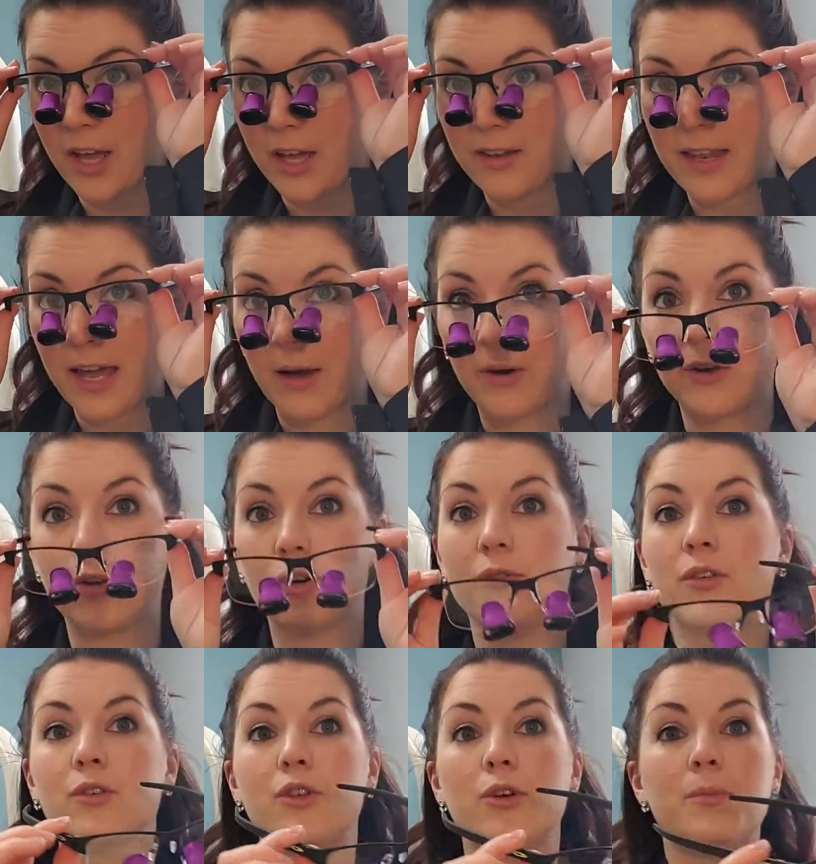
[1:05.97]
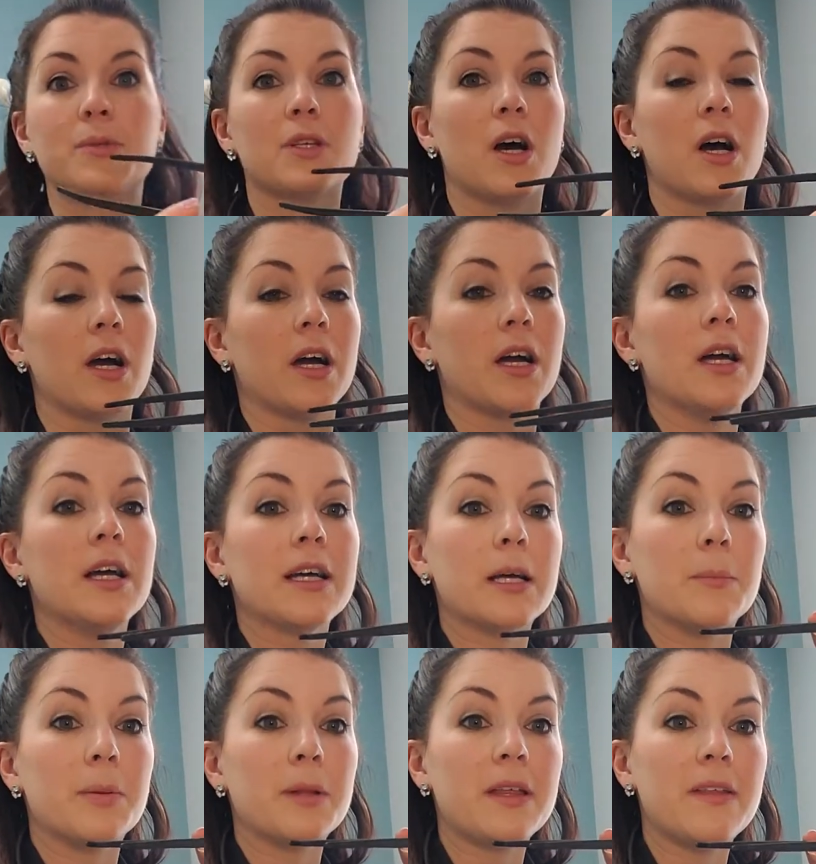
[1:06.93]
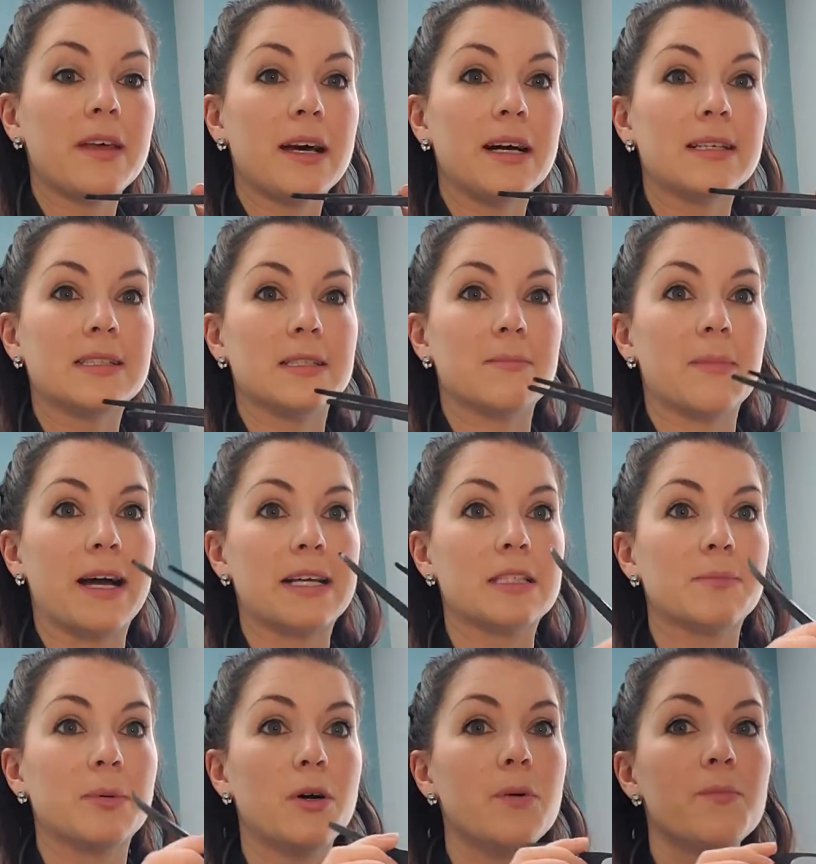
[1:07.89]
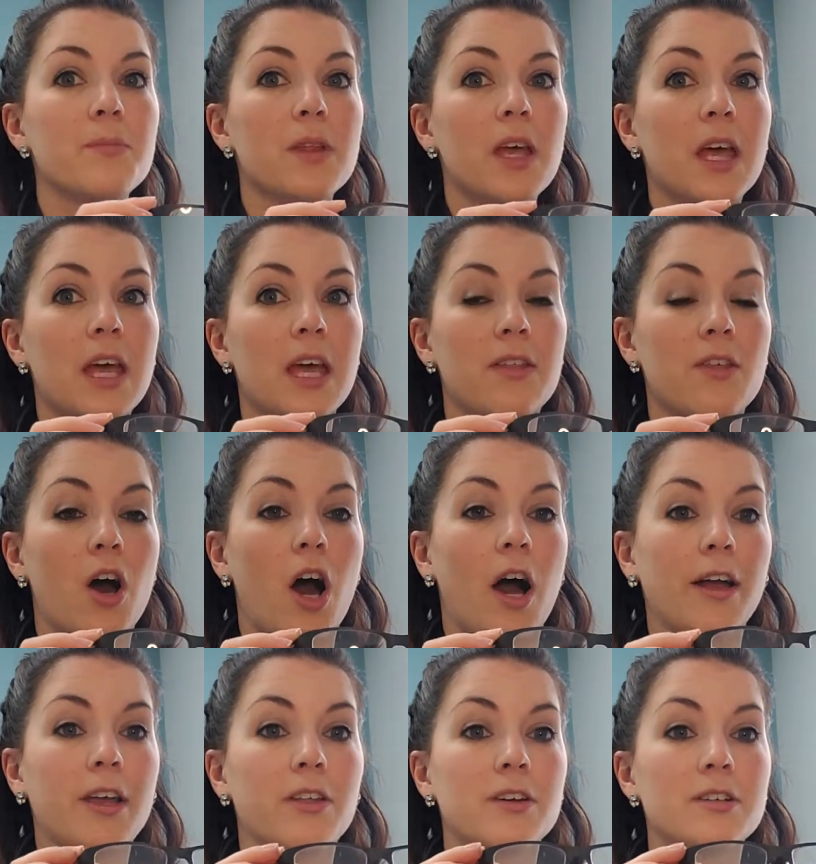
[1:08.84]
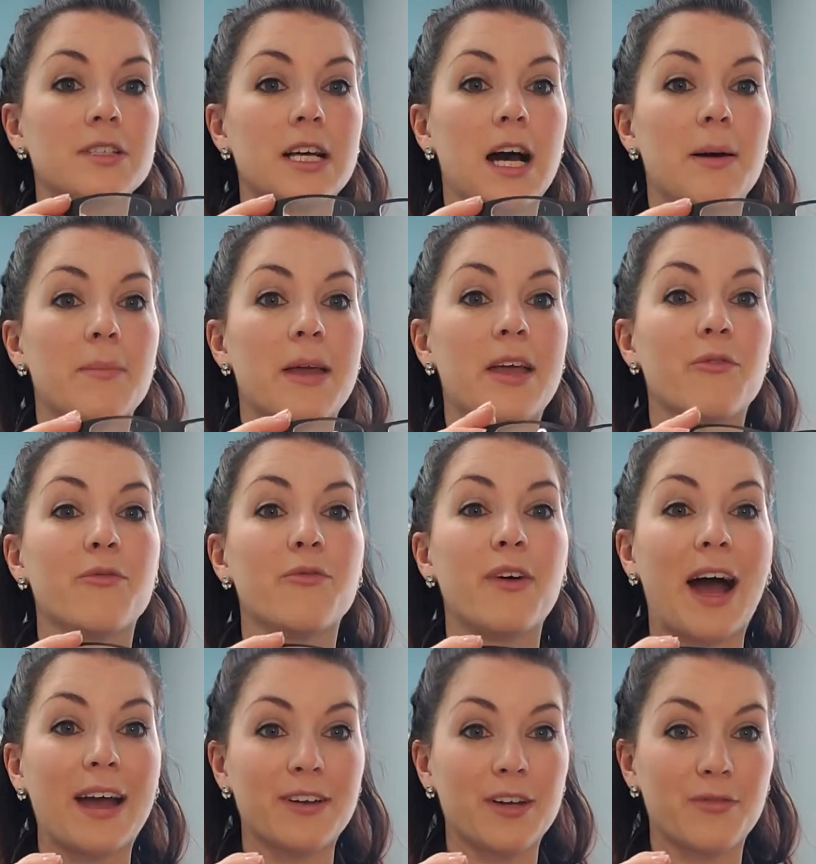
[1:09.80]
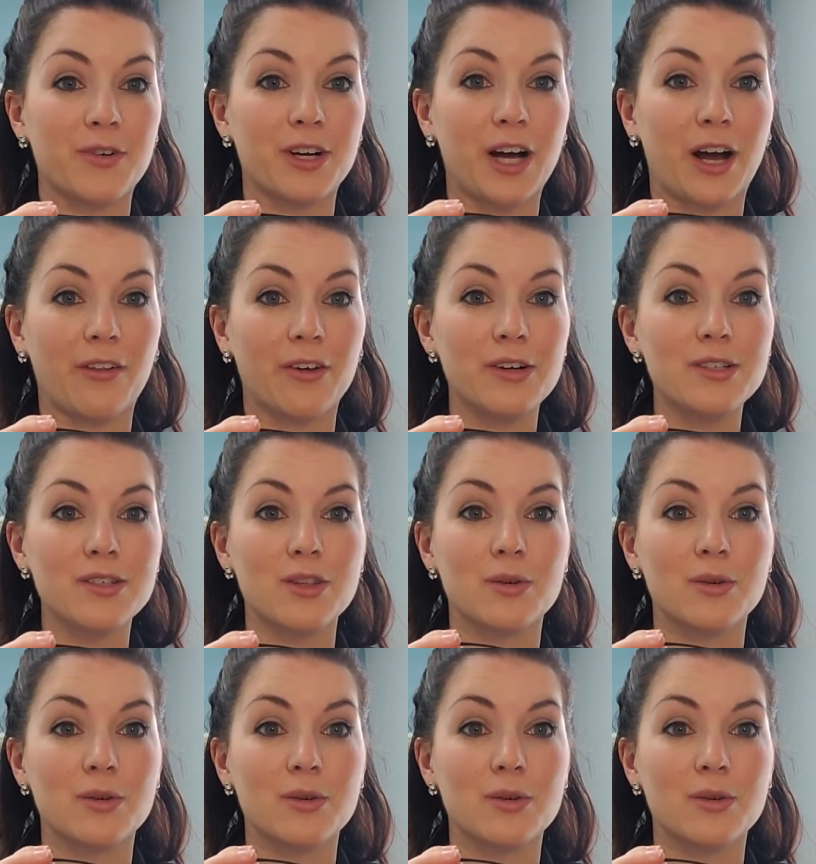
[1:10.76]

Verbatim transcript: Now, Enova loupes are completely customizable and the oculars come in five different colors.